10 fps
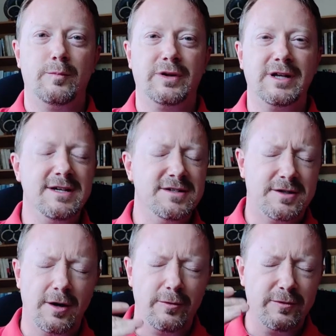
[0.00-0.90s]

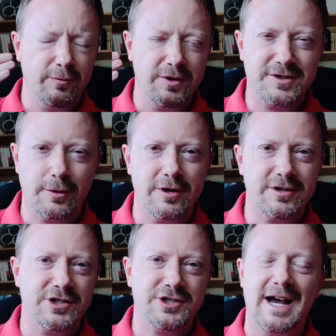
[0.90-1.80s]
Please don't
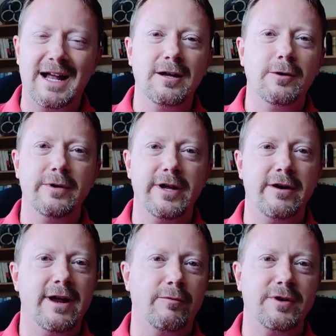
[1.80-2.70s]
resort to shallow
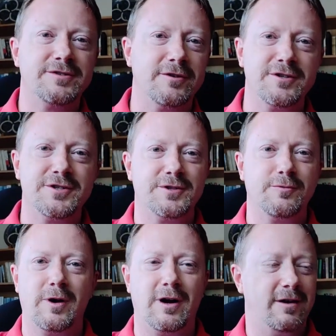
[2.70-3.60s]
internet
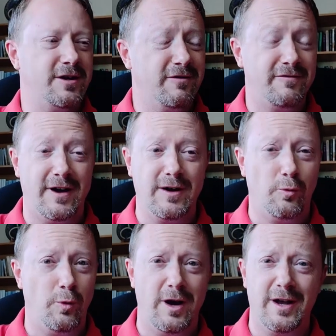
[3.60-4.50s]
research where you could
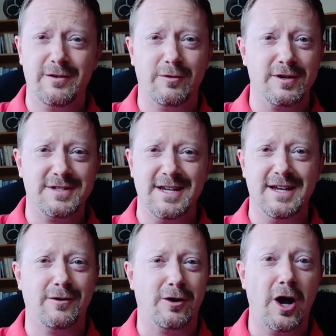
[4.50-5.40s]
find 1 or
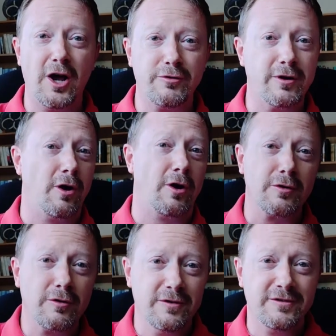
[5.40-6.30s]
10 or 100
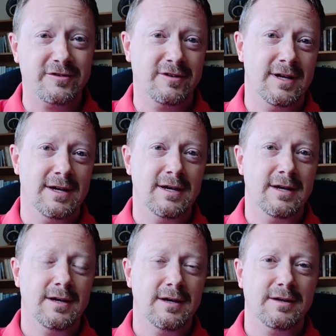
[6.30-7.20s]
articles.
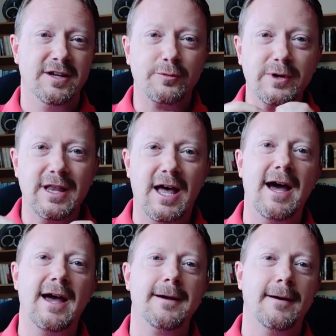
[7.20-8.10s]
Let's
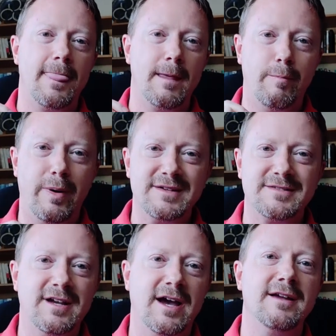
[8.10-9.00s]
rely on the
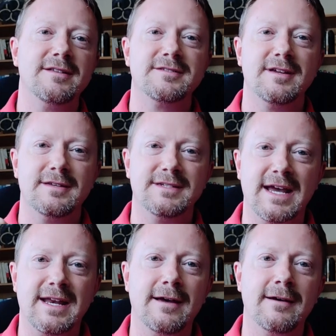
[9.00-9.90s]
best science and
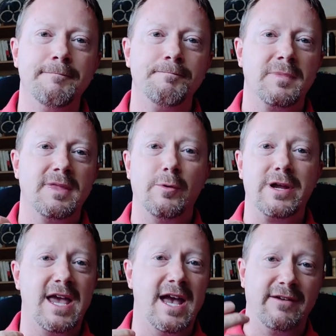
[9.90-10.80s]
data that
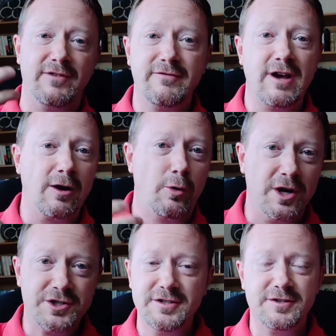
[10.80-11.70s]
we can. If you've got
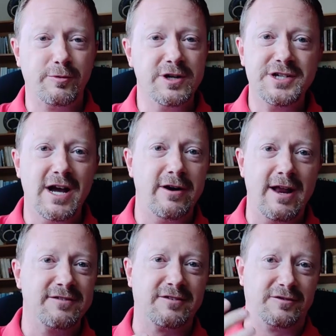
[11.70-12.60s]
questions, reach out and
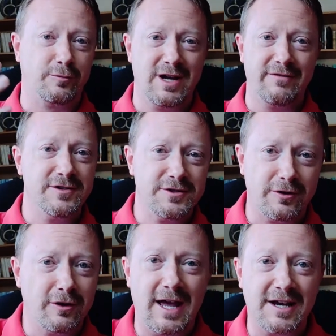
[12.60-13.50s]
ask us. We have
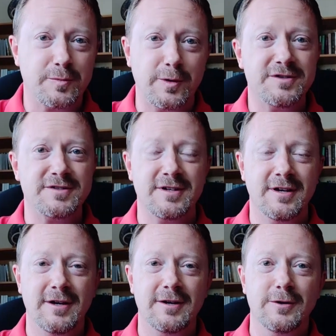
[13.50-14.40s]
internal experts
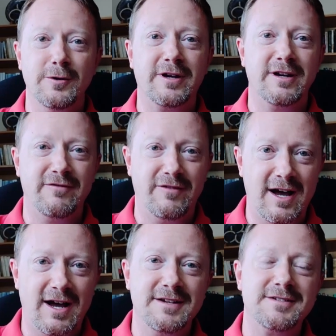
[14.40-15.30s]
who can
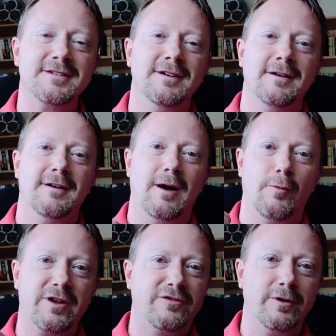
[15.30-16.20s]
advise
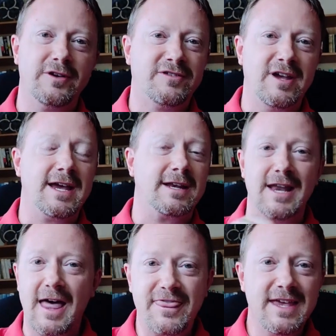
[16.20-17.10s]
on what it's really
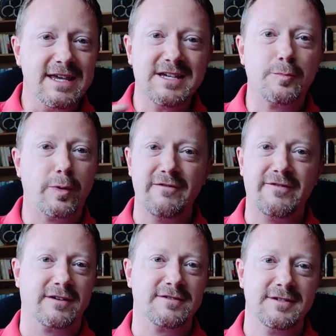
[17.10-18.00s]
saying. Nothing is
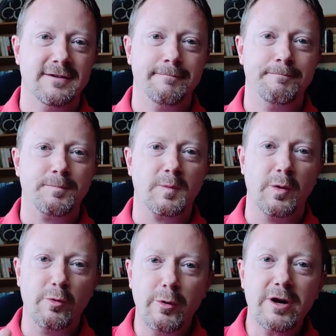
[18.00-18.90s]
perfect,
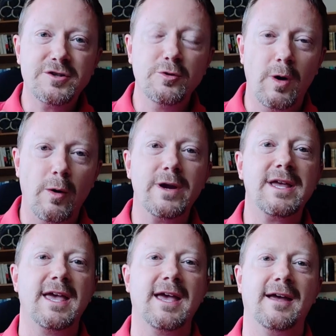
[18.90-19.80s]
We want to do what we
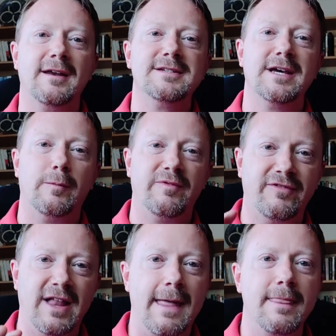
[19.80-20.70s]
can to help
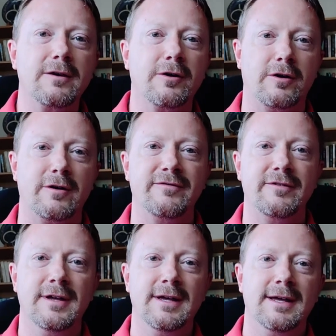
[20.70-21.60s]
flatten the
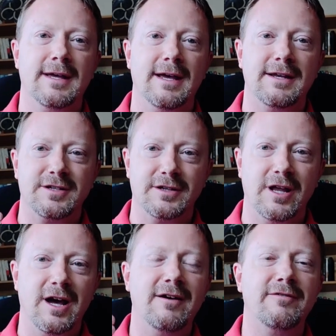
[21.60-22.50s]
curve and to
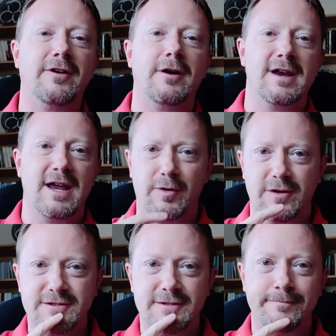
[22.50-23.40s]
love our
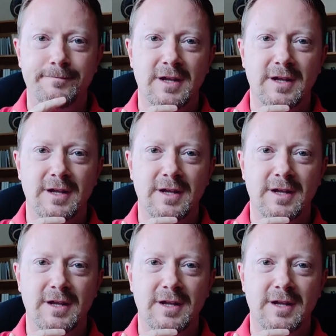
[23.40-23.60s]
neighbors.